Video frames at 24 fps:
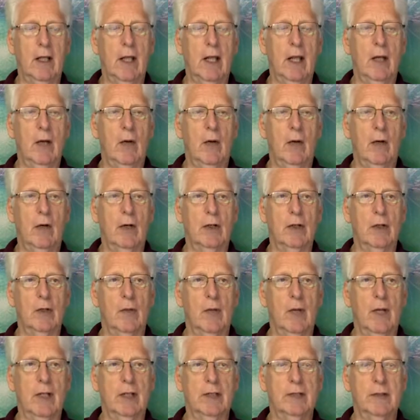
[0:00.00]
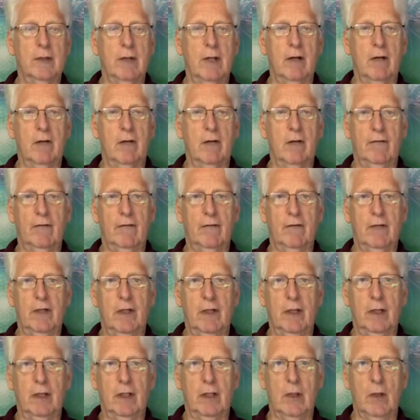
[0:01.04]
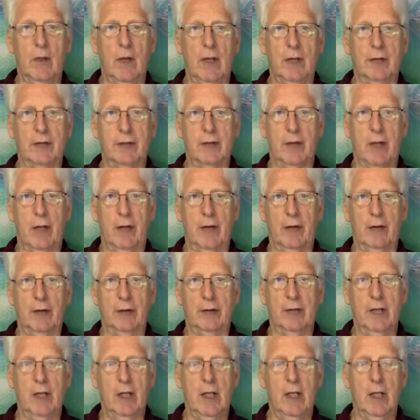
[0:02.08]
in order to raise $350 US to